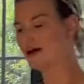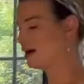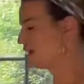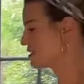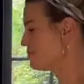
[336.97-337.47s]

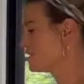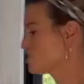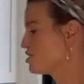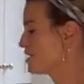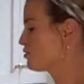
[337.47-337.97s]
As I
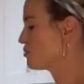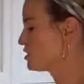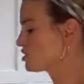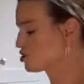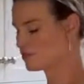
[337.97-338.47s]
mentioned, I normally
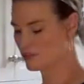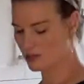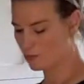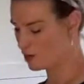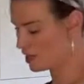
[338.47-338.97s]
serve
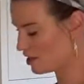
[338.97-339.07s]
it with